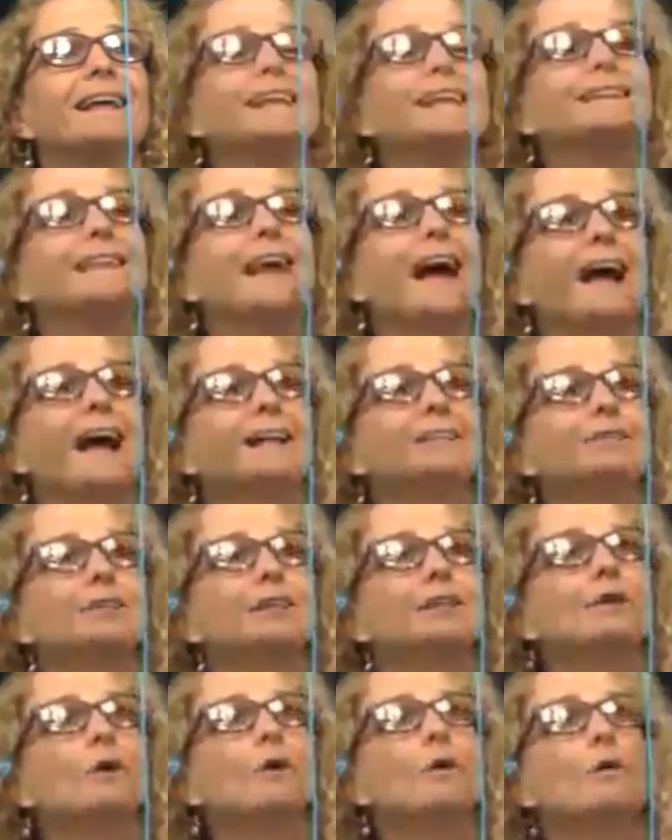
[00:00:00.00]

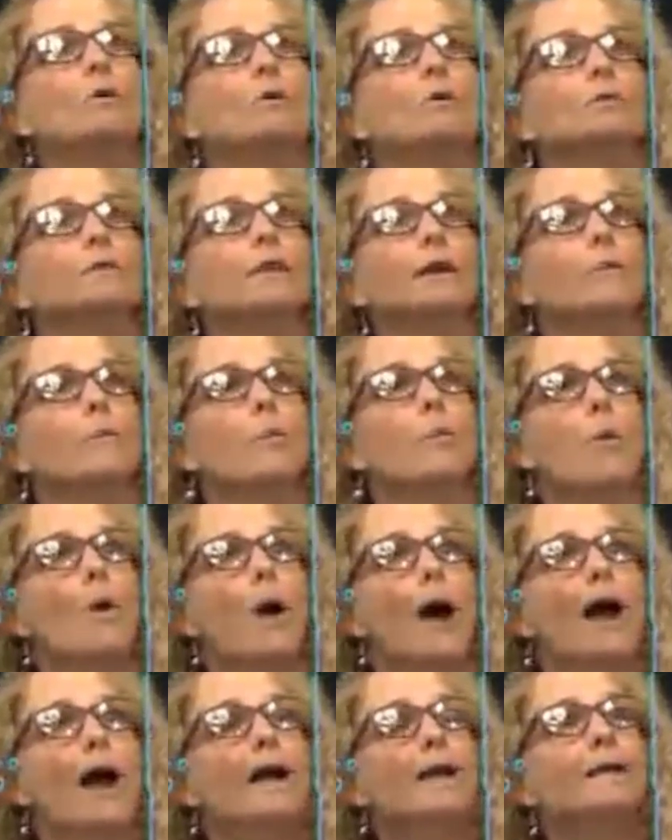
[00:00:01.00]
tangent of the
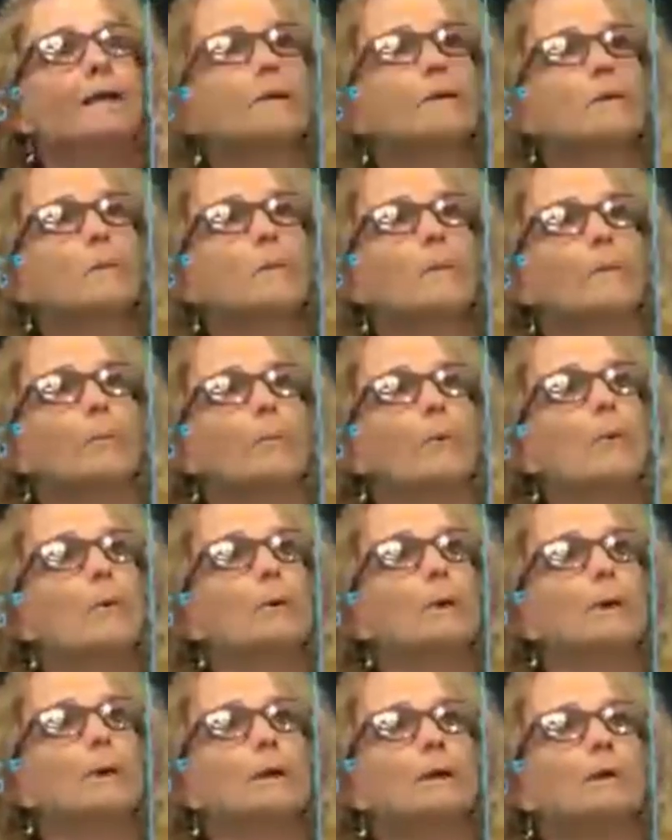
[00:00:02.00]
y
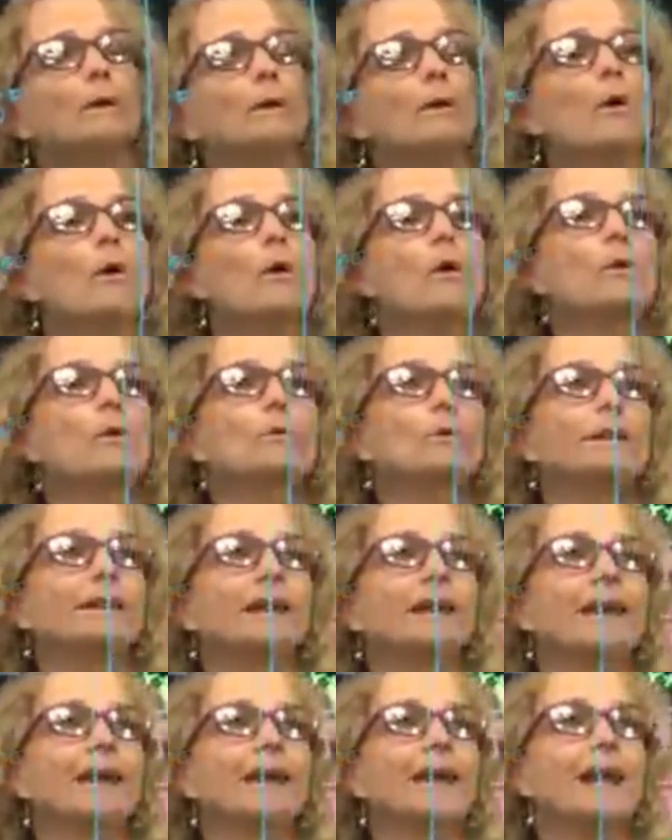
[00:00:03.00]
component over
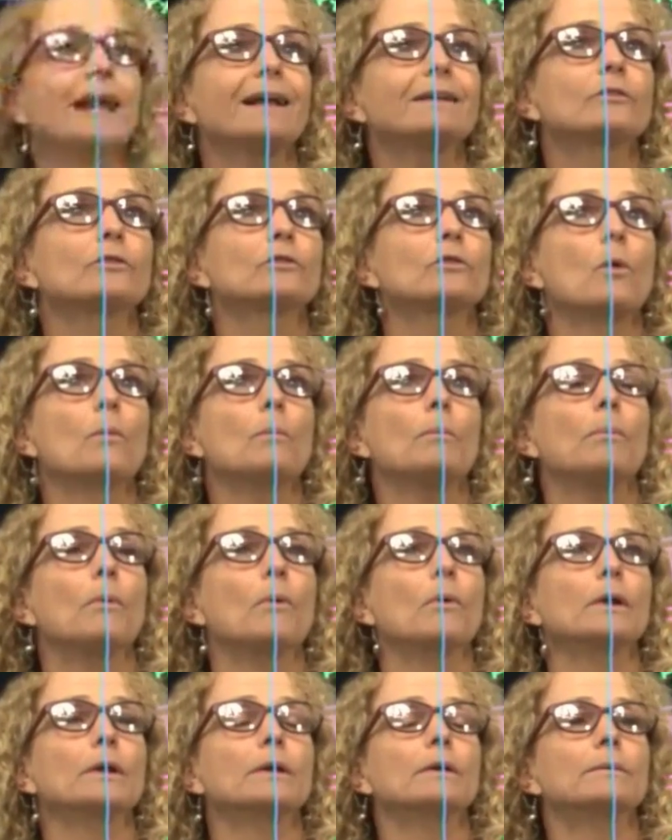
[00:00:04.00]
the x component.